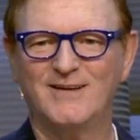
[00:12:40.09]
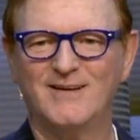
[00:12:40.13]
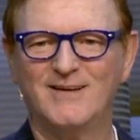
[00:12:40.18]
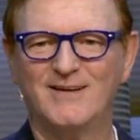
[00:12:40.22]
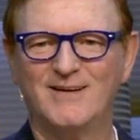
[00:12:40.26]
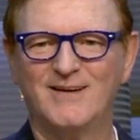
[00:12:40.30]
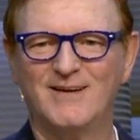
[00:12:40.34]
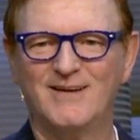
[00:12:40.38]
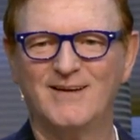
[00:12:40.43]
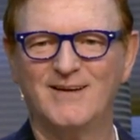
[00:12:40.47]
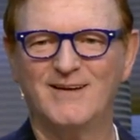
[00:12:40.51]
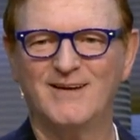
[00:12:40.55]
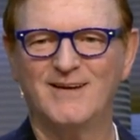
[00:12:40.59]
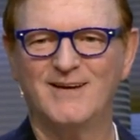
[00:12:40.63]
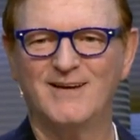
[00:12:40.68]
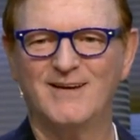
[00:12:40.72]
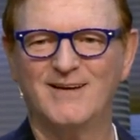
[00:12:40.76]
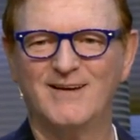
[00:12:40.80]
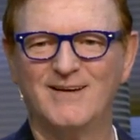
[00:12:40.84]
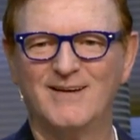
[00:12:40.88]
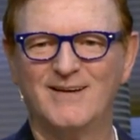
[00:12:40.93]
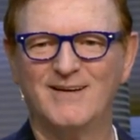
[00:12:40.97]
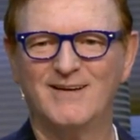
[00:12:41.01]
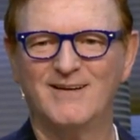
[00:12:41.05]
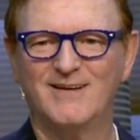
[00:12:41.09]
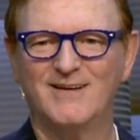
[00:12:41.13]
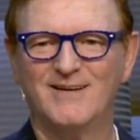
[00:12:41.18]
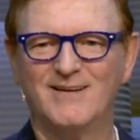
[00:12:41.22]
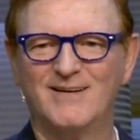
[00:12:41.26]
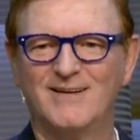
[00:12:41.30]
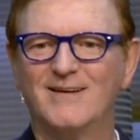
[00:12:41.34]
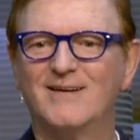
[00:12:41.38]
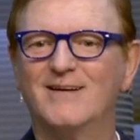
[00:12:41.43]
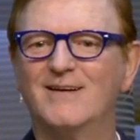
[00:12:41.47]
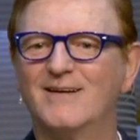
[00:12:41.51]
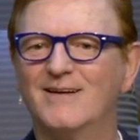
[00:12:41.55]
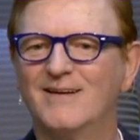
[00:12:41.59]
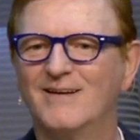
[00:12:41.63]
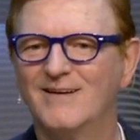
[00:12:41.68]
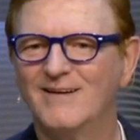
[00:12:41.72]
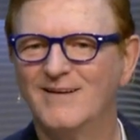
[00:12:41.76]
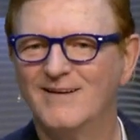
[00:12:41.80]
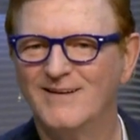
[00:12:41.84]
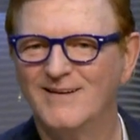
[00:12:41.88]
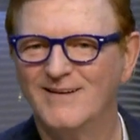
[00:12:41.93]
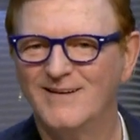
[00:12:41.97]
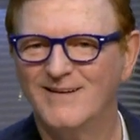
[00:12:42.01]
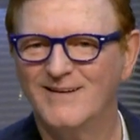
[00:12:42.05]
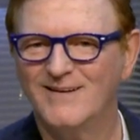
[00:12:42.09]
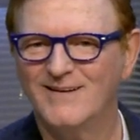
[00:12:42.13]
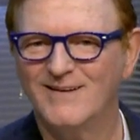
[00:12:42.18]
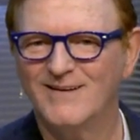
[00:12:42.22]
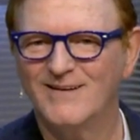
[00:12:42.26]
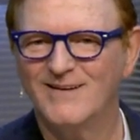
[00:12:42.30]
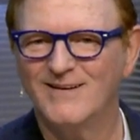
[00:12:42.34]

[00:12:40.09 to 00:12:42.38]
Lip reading: Nobody speaks.